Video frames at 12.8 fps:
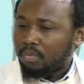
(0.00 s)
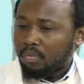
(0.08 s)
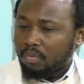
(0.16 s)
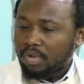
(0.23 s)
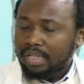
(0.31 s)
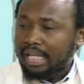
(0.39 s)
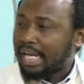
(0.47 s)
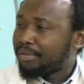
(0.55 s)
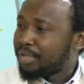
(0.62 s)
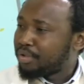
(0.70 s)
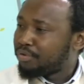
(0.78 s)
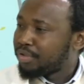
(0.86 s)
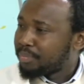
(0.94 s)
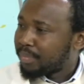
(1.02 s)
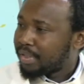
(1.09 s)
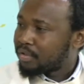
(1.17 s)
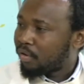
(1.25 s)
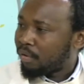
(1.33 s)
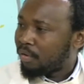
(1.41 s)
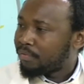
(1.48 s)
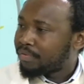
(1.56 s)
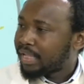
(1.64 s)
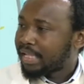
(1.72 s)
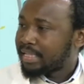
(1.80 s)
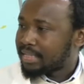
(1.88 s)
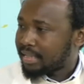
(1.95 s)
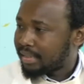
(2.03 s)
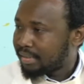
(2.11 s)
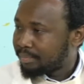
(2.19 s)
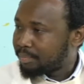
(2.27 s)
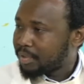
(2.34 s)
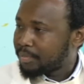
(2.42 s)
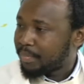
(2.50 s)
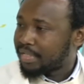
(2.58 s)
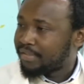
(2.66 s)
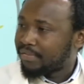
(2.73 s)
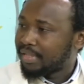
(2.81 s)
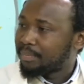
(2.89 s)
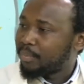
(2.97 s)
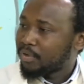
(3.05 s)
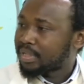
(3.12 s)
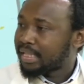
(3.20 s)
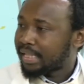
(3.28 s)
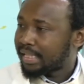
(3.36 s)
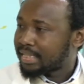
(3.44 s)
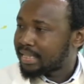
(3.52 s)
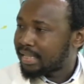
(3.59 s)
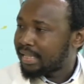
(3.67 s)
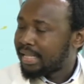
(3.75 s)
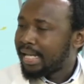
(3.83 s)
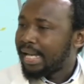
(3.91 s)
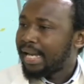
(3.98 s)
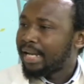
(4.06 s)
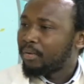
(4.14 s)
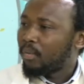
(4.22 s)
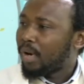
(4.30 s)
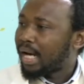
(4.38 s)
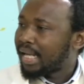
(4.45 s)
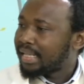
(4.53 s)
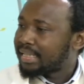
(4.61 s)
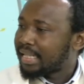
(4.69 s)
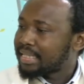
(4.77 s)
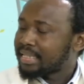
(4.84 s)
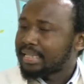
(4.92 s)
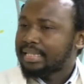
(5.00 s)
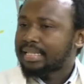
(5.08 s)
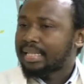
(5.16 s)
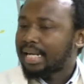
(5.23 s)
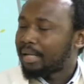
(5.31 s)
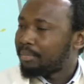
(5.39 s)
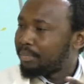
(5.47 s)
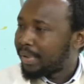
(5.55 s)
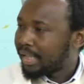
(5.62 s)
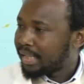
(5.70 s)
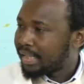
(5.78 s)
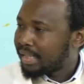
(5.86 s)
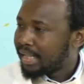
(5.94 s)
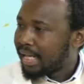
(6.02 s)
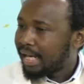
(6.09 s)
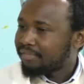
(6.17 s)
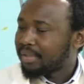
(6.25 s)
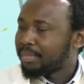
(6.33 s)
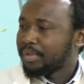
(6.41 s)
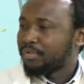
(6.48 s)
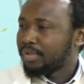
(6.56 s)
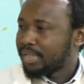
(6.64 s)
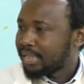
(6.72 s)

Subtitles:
the current treatment of cancer, specifically prostate cancer, and why does it come back after being treated.